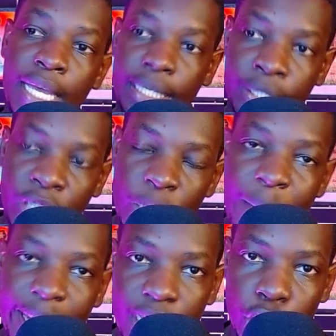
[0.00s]
Sit
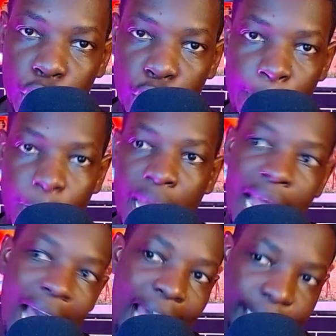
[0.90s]
back in shape
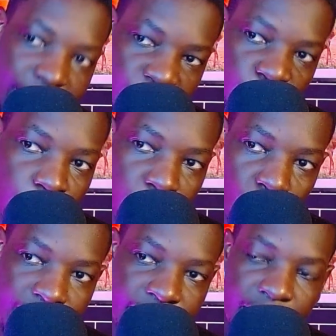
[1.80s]
and
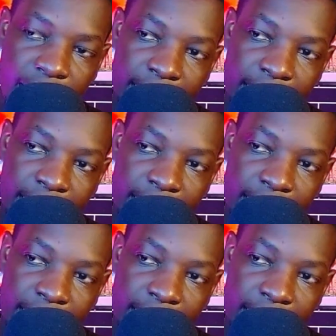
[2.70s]
exploit